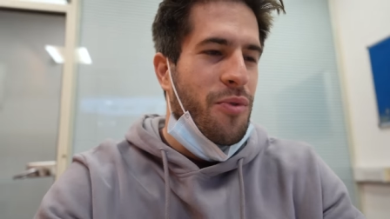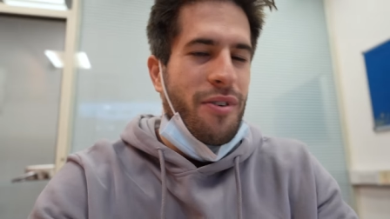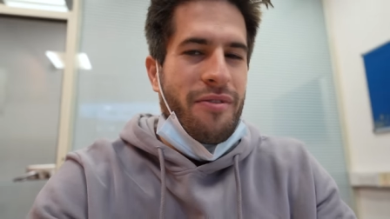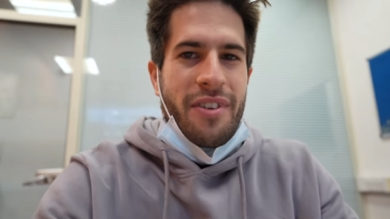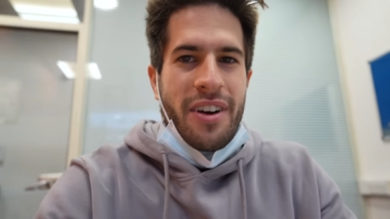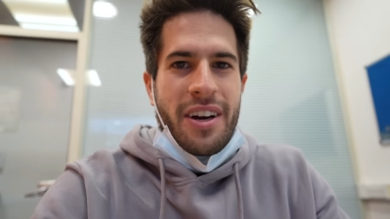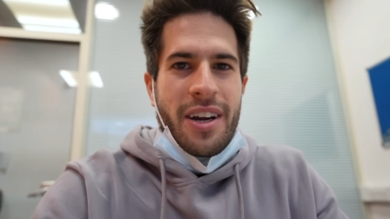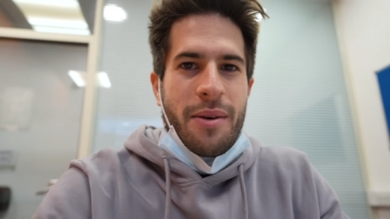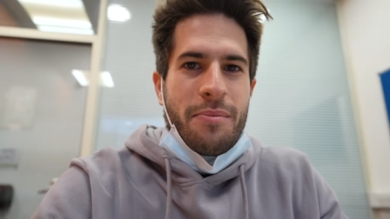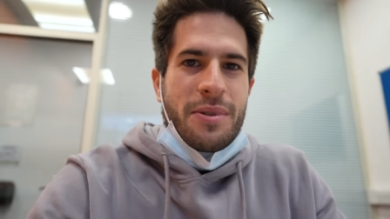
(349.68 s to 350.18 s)
We're
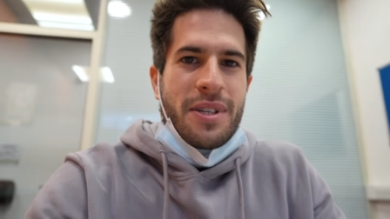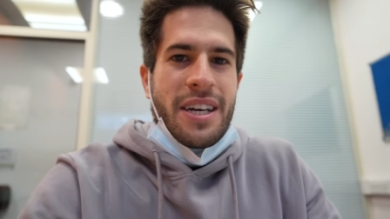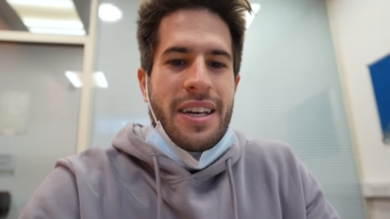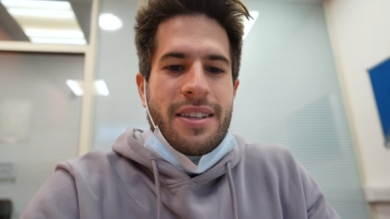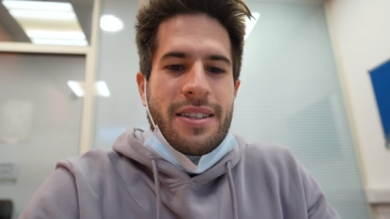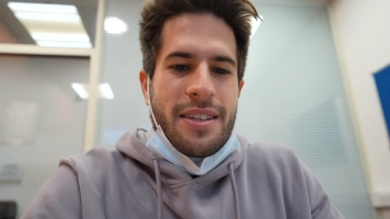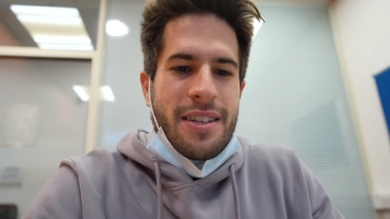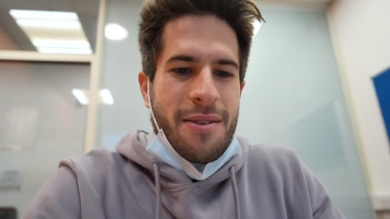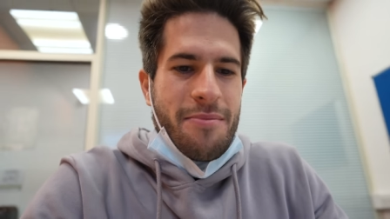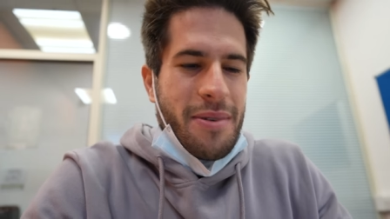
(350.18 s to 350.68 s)
very
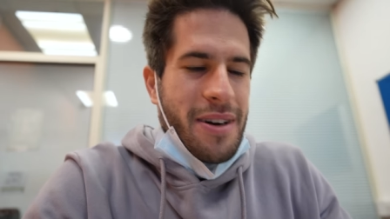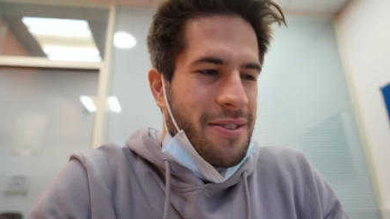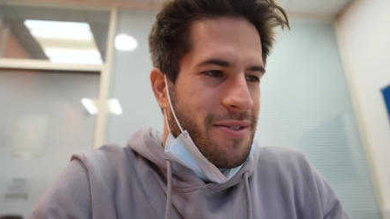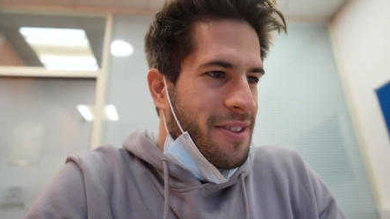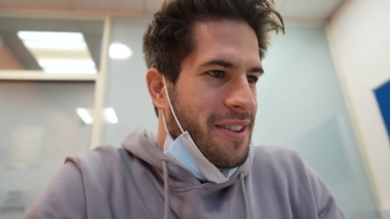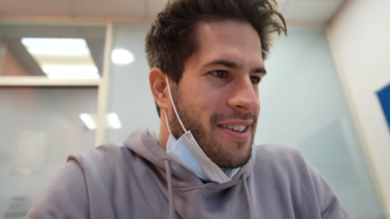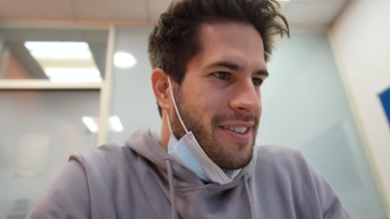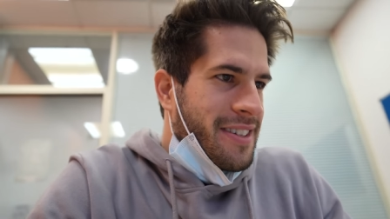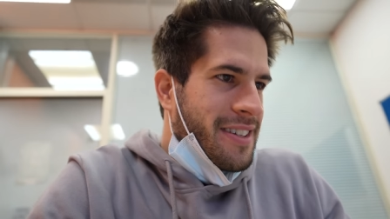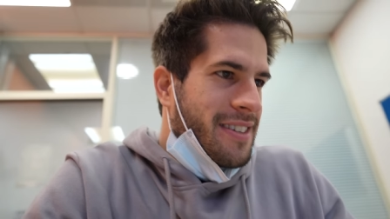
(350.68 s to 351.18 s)
upset about
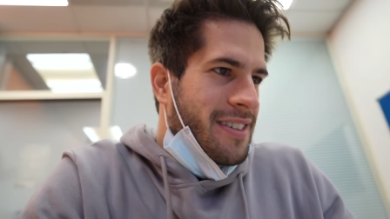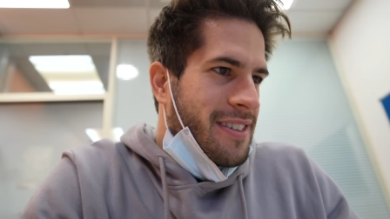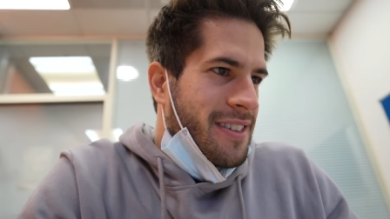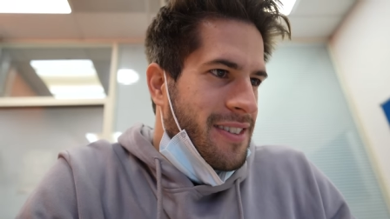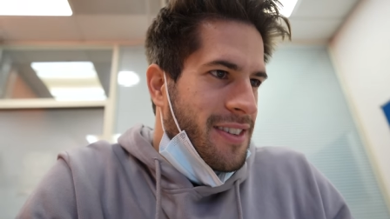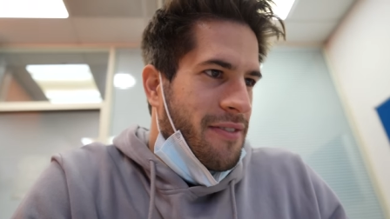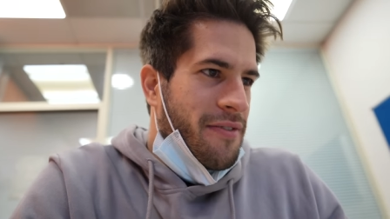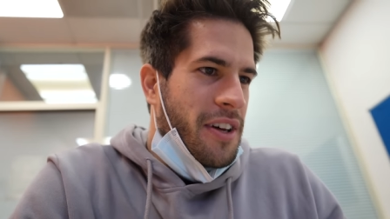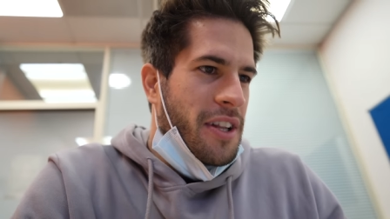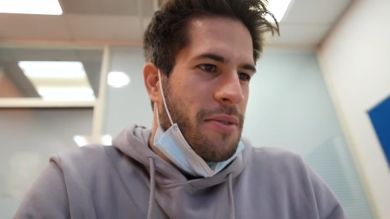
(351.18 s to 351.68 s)
this
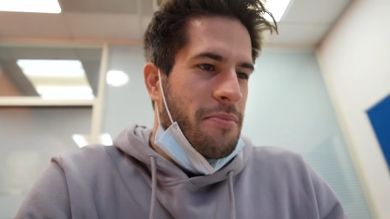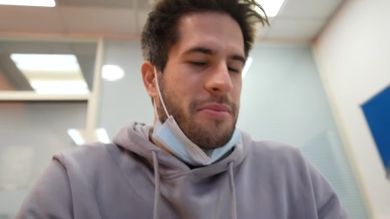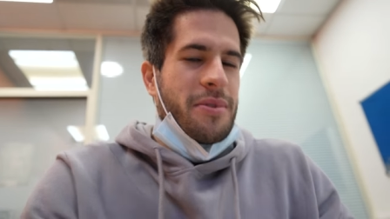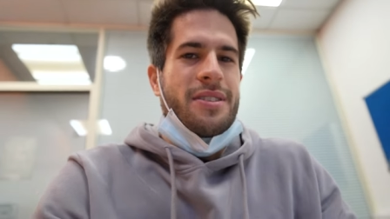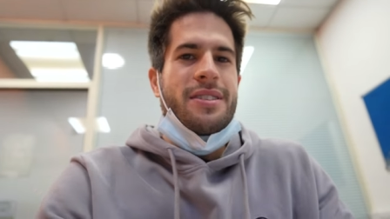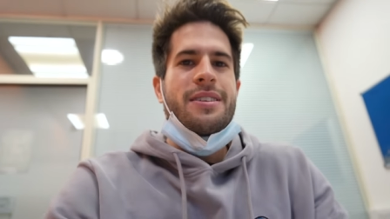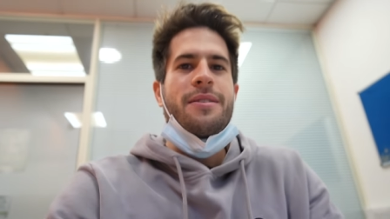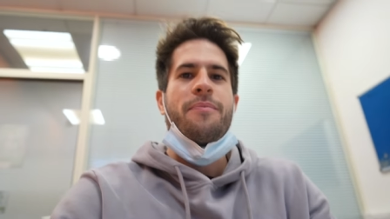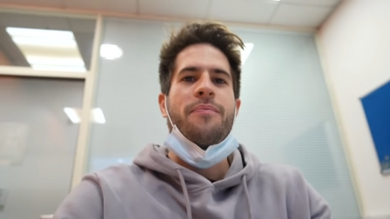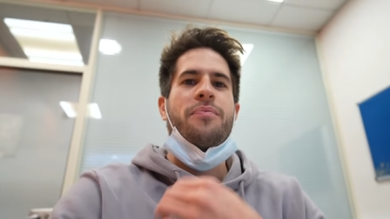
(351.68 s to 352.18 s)

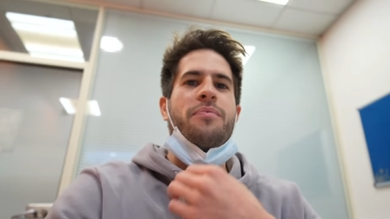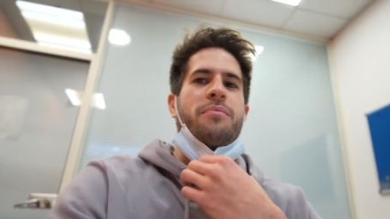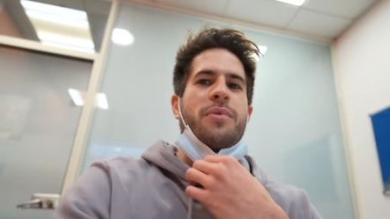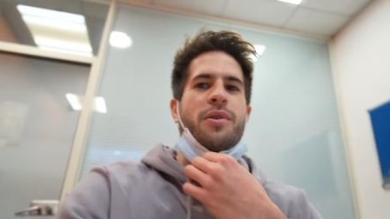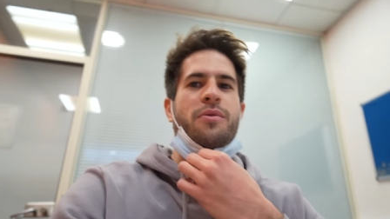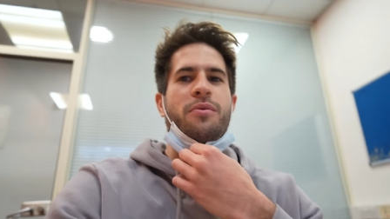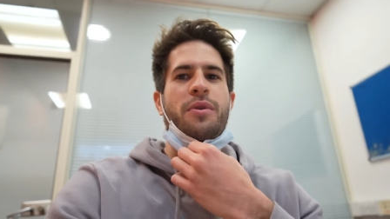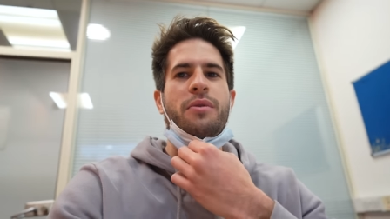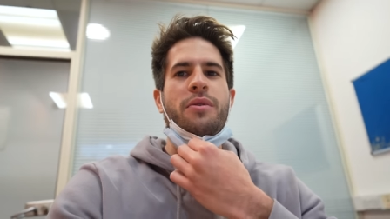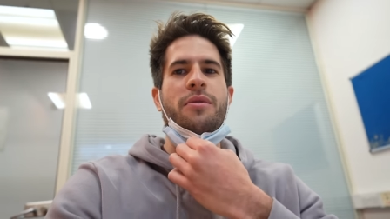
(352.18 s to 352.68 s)
development,
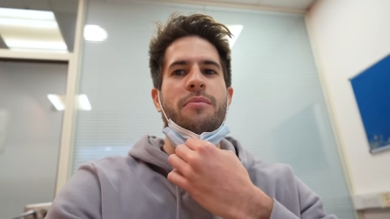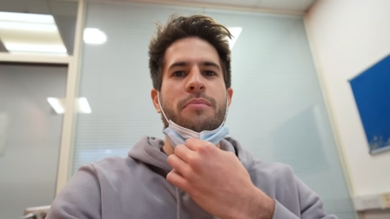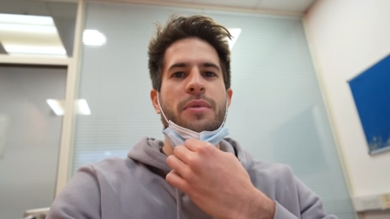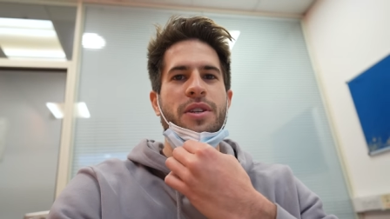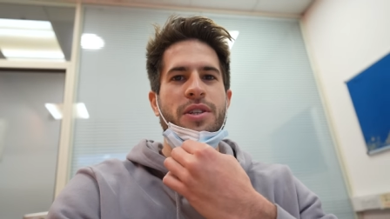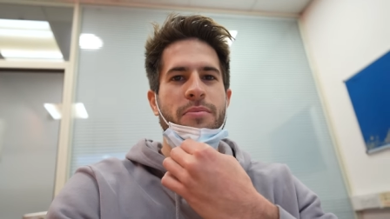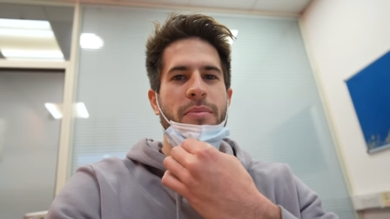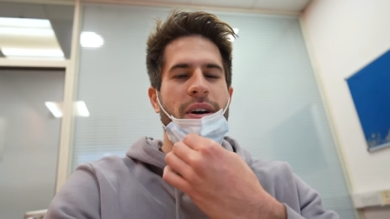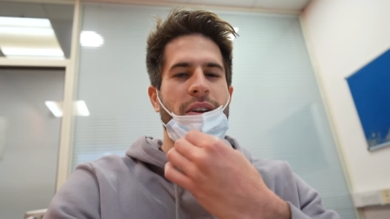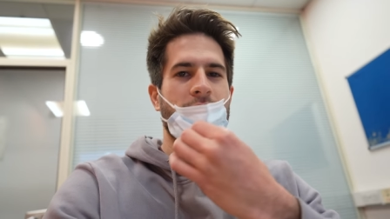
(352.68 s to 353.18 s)
but we won't
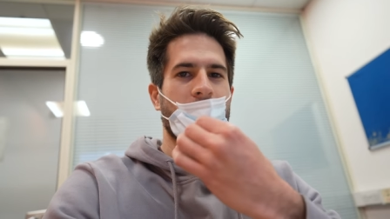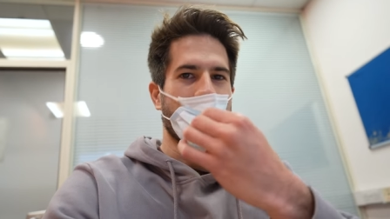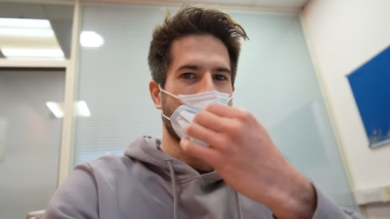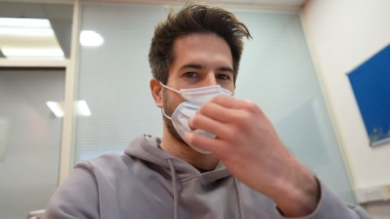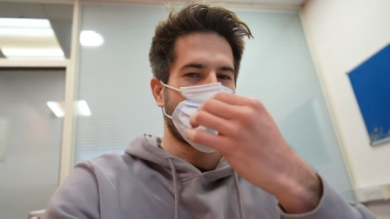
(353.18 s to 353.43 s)
bitch about it on